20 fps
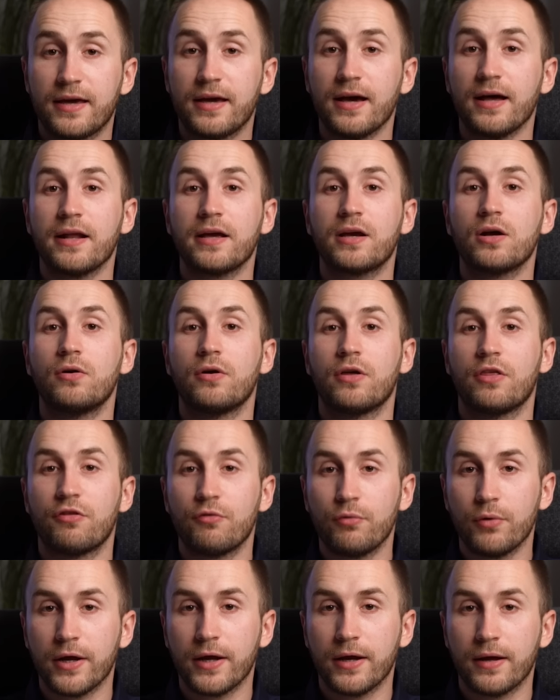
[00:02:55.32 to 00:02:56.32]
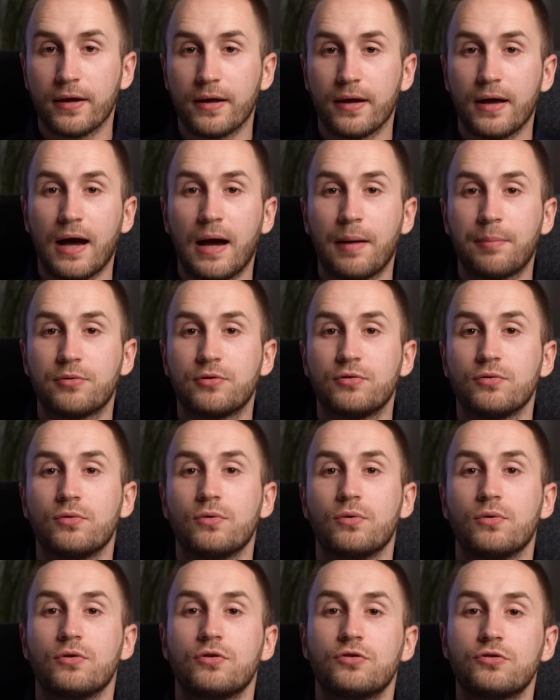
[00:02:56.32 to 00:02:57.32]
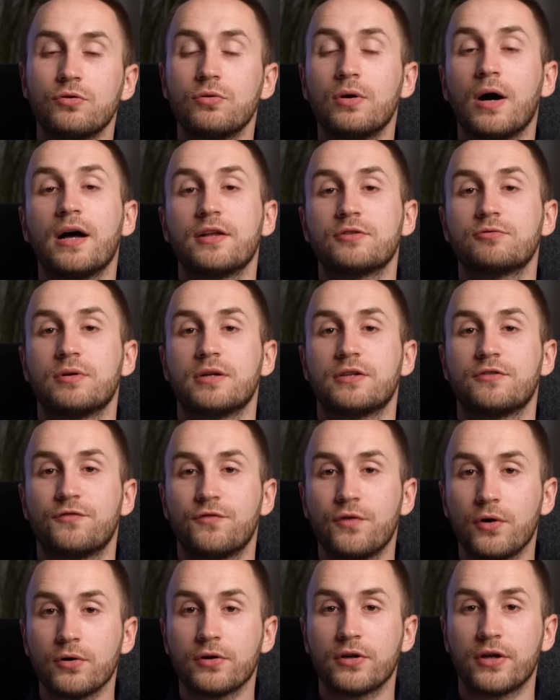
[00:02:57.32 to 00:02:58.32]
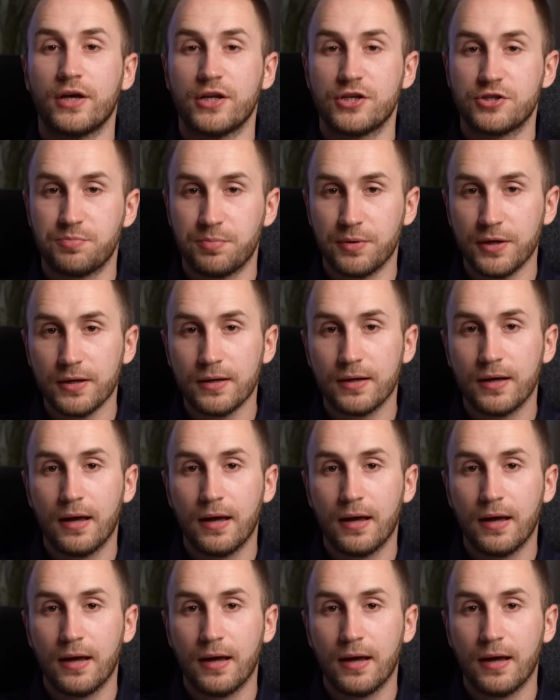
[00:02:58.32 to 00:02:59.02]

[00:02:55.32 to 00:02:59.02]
Category 3. Up to 240 HP.